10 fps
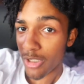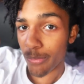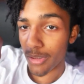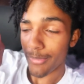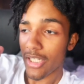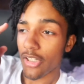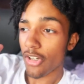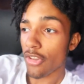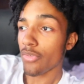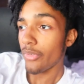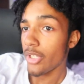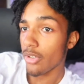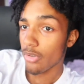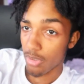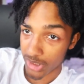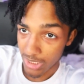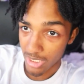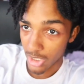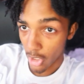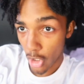gonna be making another video
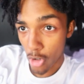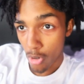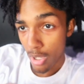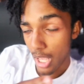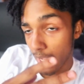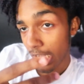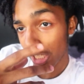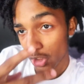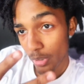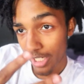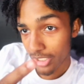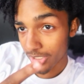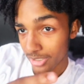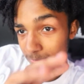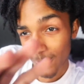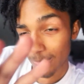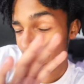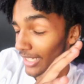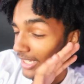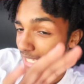saying, oh, I got two editors, feel me?
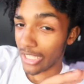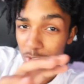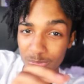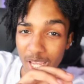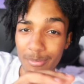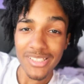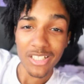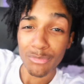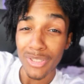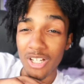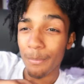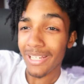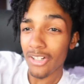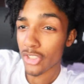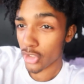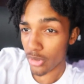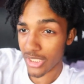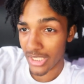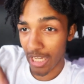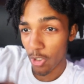You know what I'm saying? I'm just gonna be comparing the two,
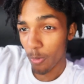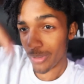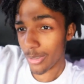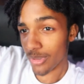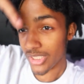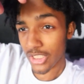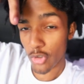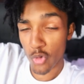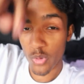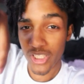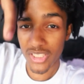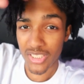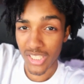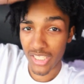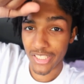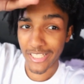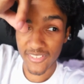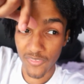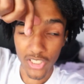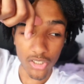and then y'all gonna be able to see who wins in the
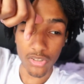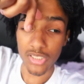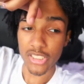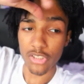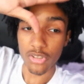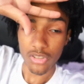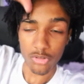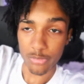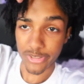next video to see, you know what I'm